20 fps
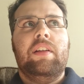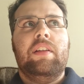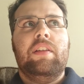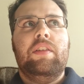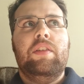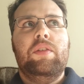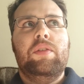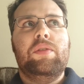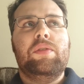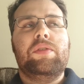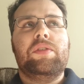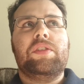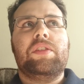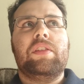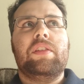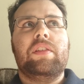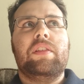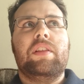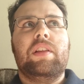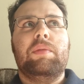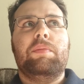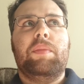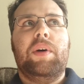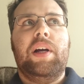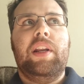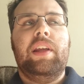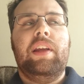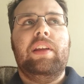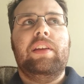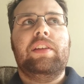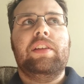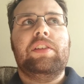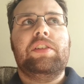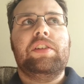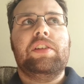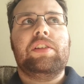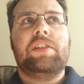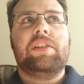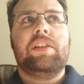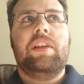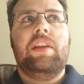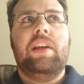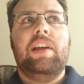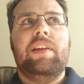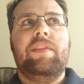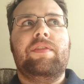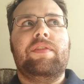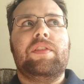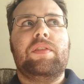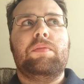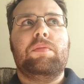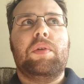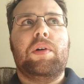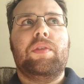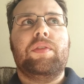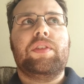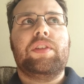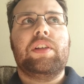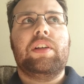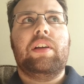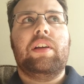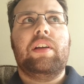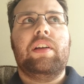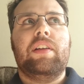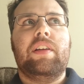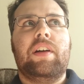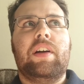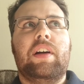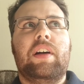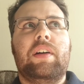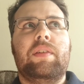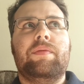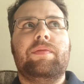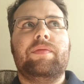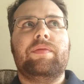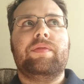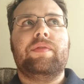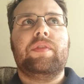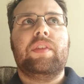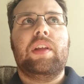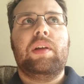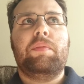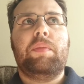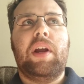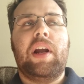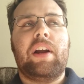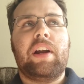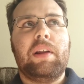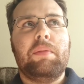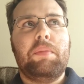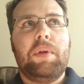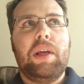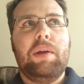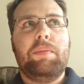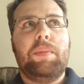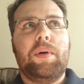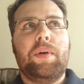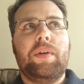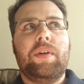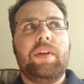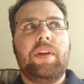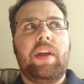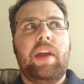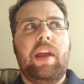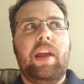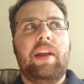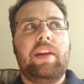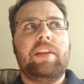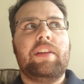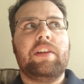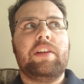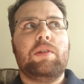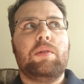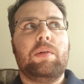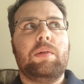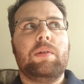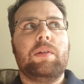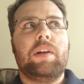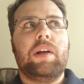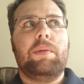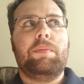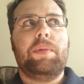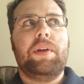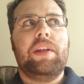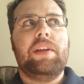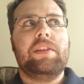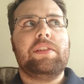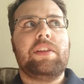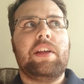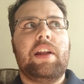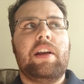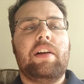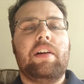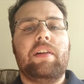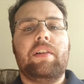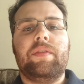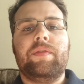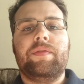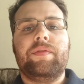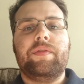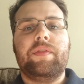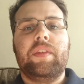used the money to just give both to the American people and to companies that are